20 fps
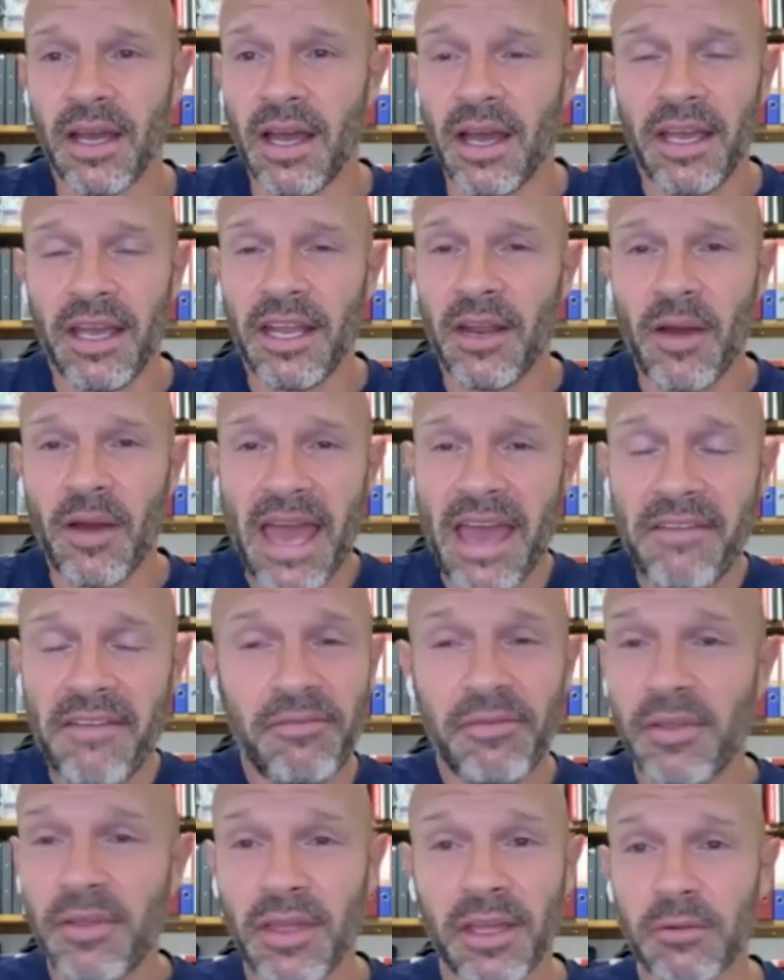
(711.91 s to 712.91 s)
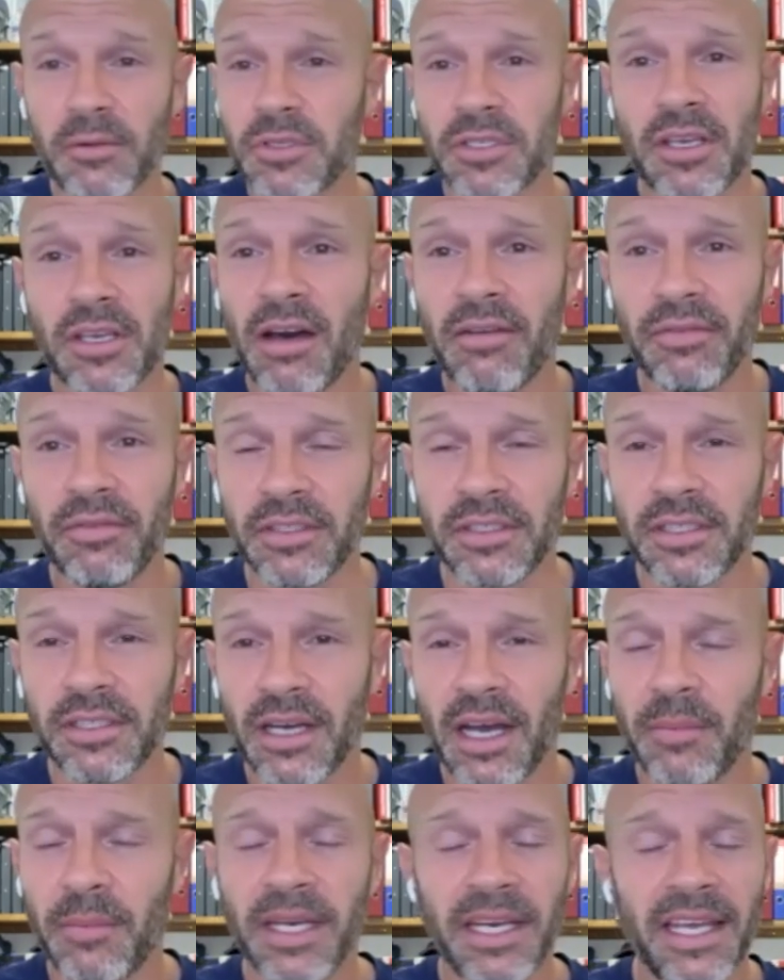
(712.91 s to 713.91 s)
You know, everything was covered.
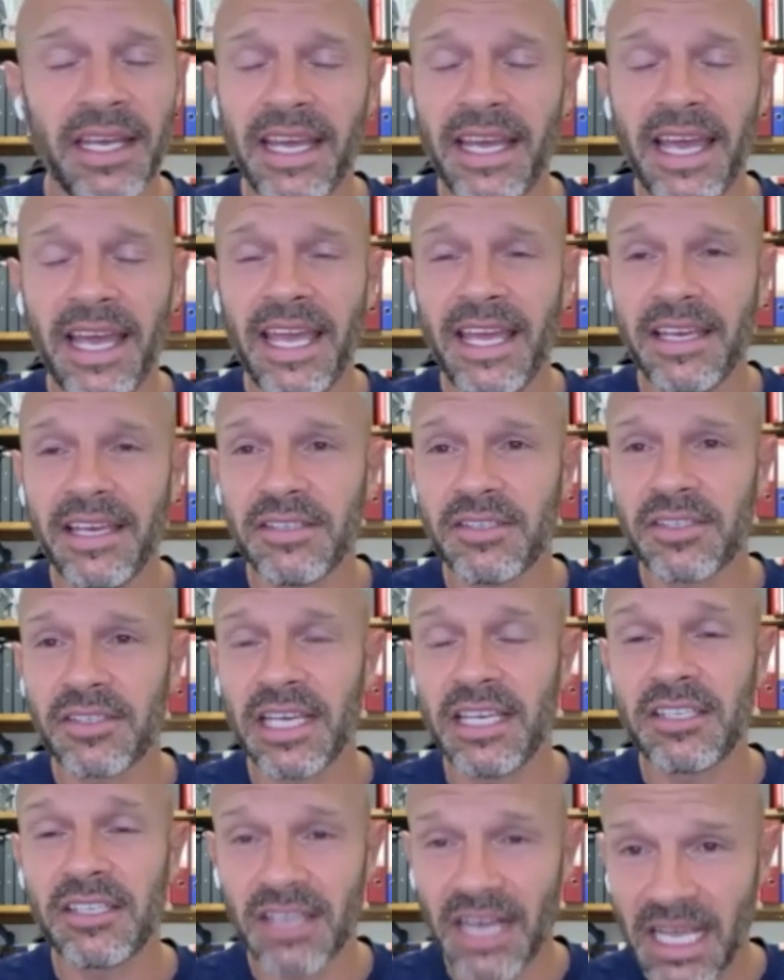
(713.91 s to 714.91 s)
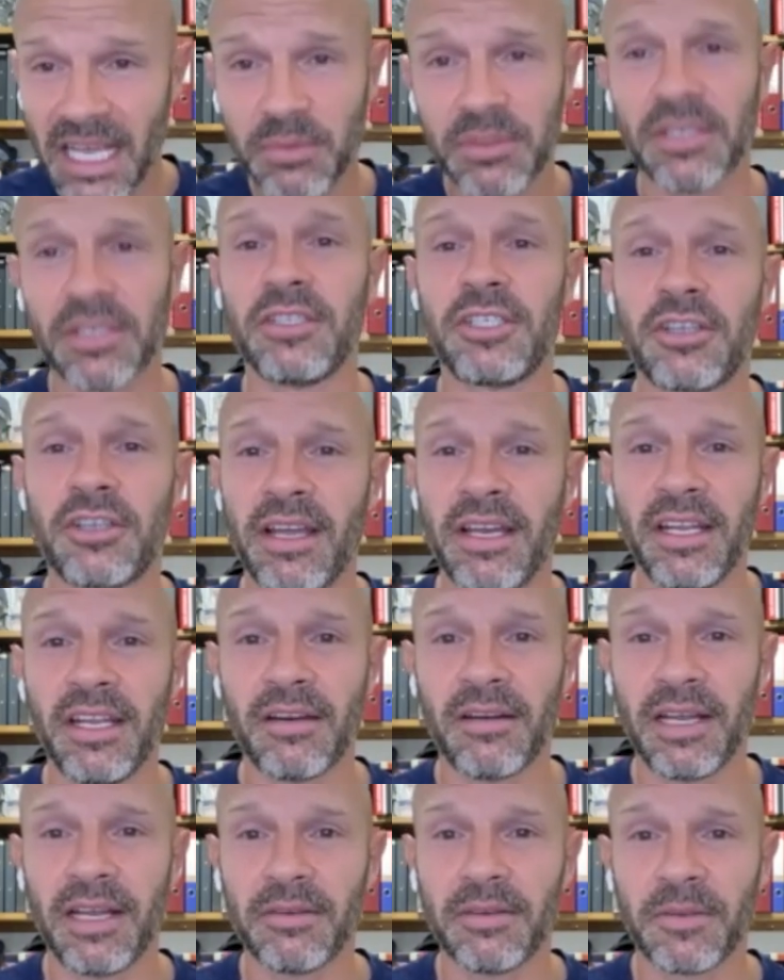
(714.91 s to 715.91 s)
I mean, he sleeps at the training
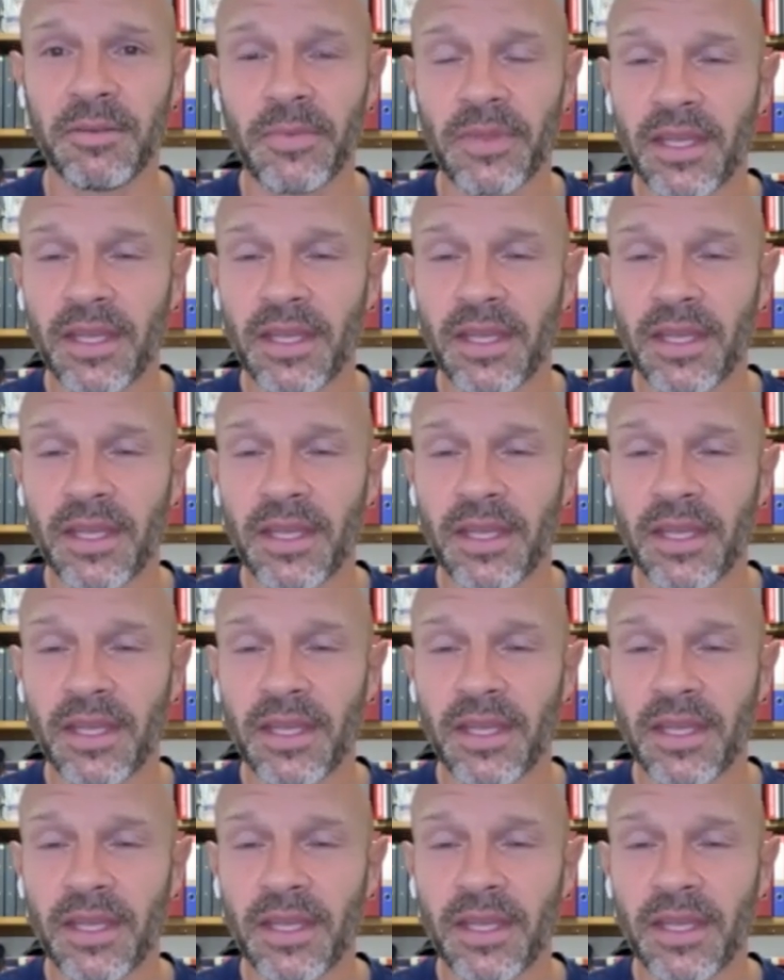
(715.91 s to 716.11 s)
ground.